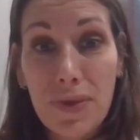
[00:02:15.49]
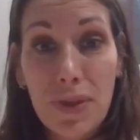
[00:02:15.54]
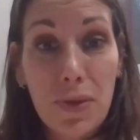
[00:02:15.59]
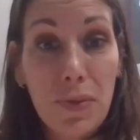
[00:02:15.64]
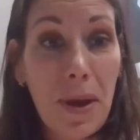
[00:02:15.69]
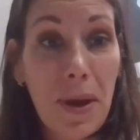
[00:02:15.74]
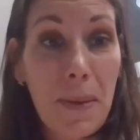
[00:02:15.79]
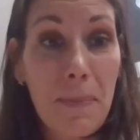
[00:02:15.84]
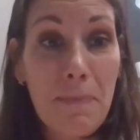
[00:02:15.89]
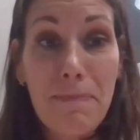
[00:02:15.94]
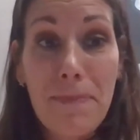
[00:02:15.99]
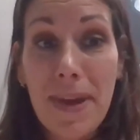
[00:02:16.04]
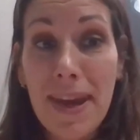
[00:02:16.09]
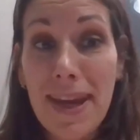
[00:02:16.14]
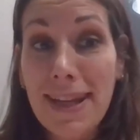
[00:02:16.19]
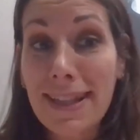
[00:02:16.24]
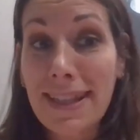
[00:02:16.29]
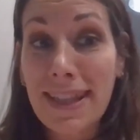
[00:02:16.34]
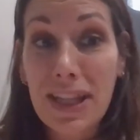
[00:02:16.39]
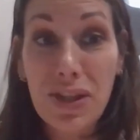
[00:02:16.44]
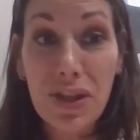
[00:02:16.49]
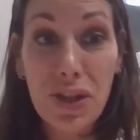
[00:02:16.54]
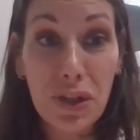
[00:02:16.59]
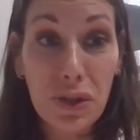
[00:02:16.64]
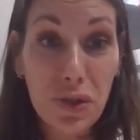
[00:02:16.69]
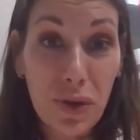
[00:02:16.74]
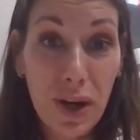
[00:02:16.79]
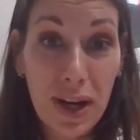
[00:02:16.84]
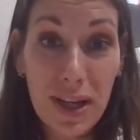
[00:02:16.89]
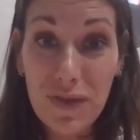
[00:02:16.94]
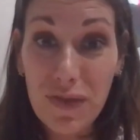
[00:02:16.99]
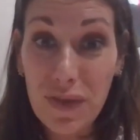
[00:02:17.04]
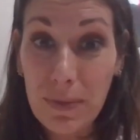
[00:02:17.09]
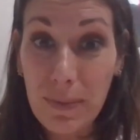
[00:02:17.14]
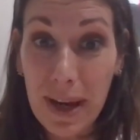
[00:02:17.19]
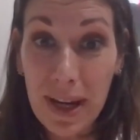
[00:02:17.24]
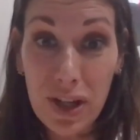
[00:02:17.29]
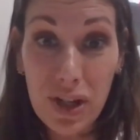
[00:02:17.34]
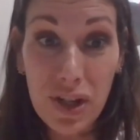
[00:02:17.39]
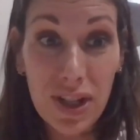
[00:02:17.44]
doing big digital
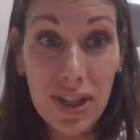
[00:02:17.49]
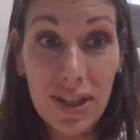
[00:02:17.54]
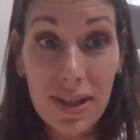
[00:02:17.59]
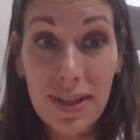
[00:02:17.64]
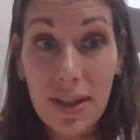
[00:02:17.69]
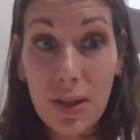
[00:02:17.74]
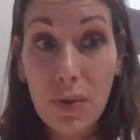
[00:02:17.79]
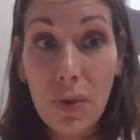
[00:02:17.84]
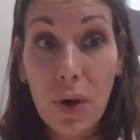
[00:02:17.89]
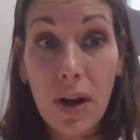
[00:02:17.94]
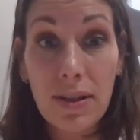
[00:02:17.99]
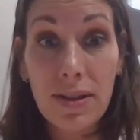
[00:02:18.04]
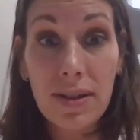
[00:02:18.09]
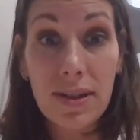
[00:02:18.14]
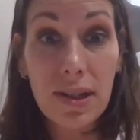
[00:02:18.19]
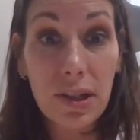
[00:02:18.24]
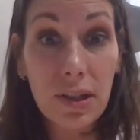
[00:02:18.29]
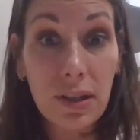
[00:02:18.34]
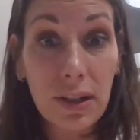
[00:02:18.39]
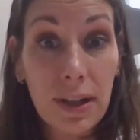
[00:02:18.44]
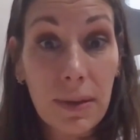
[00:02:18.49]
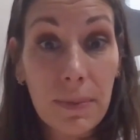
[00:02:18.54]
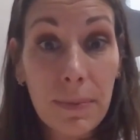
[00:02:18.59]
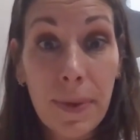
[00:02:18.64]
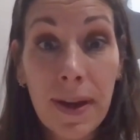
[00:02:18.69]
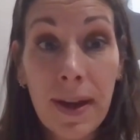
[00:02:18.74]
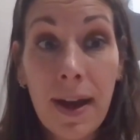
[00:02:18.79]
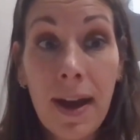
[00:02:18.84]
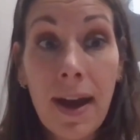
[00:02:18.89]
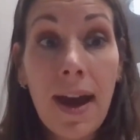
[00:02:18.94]
transformations across Europe.